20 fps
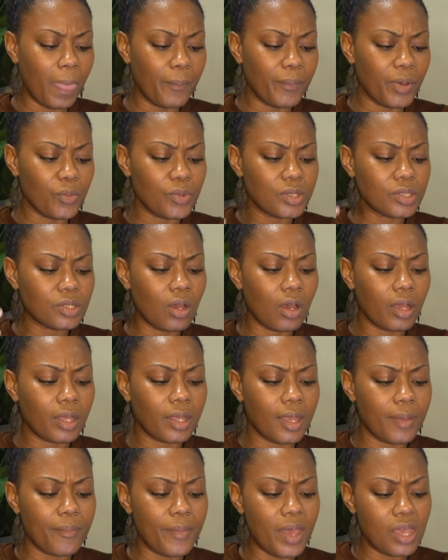But we're
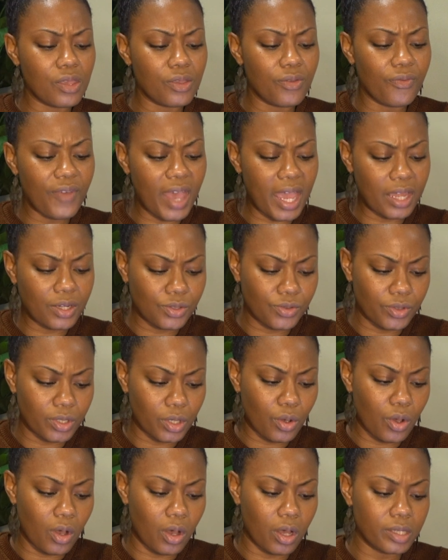talking
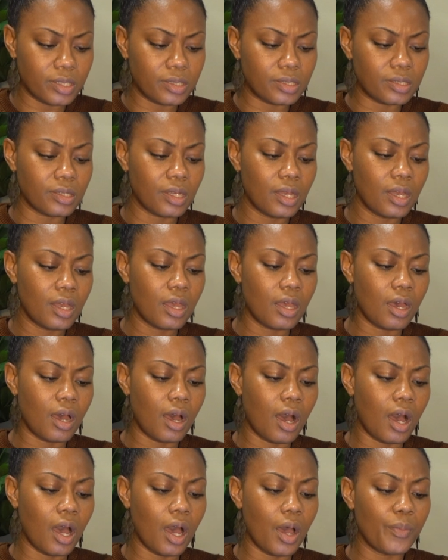manufacturing costs,
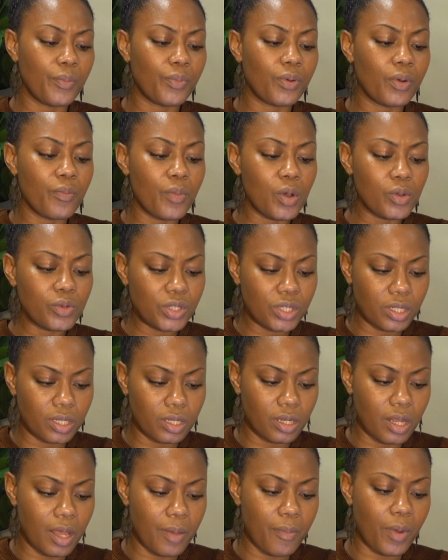
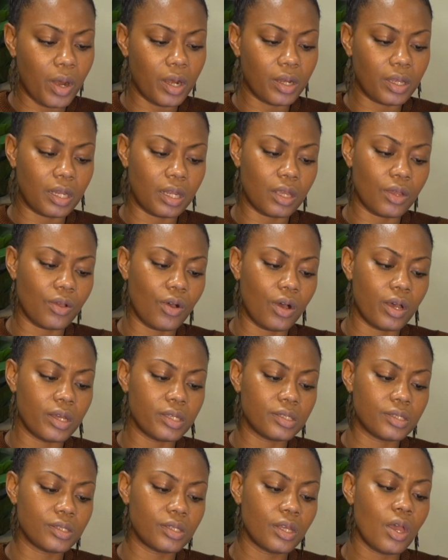promotion and marketing
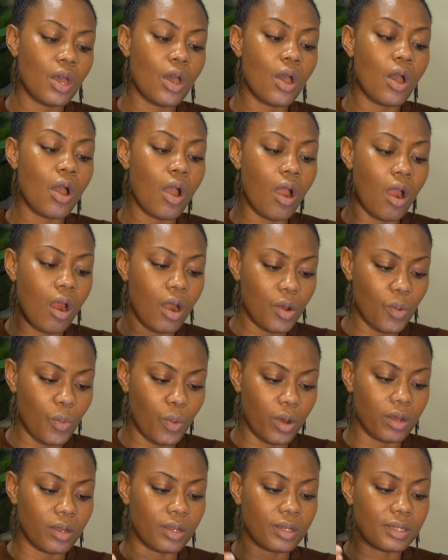costs,
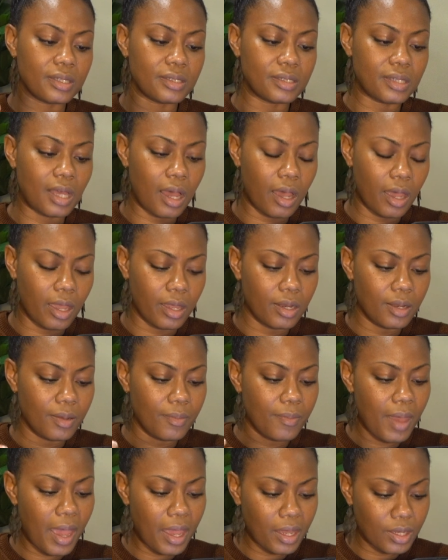artwork, design,
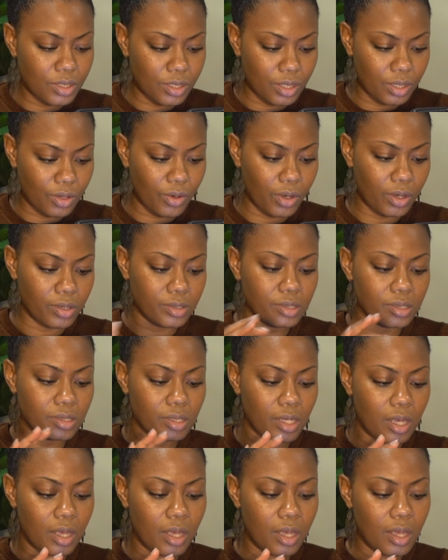packaging costs,
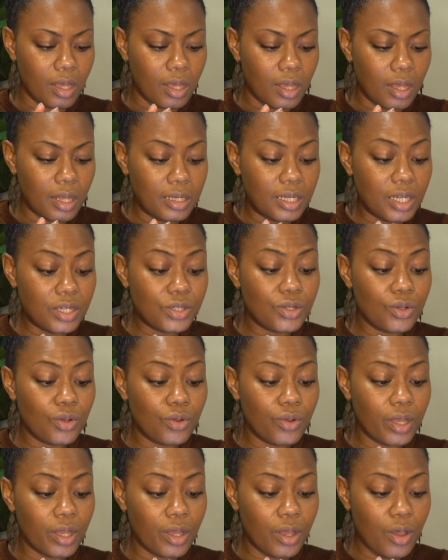
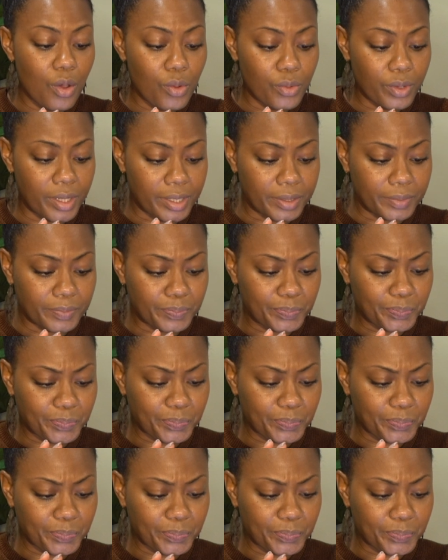digital encoding,